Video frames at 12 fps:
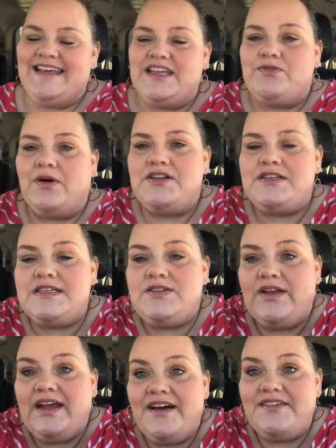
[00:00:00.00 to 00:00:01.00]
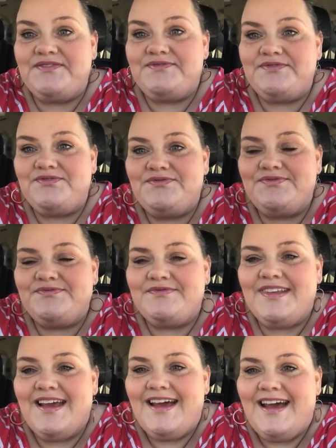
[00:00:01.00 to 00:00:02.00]
Thanks for watching this video,
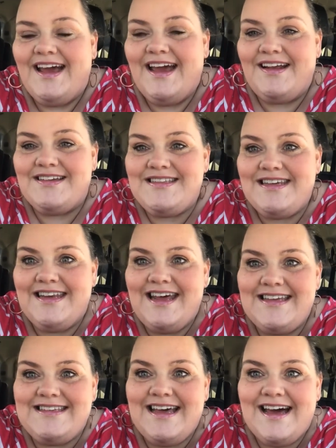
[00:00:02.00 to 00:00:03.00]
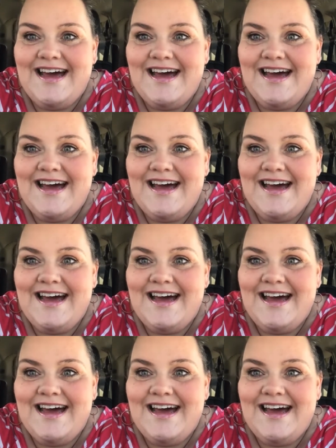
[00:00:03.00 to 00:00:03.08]
and I'll see you next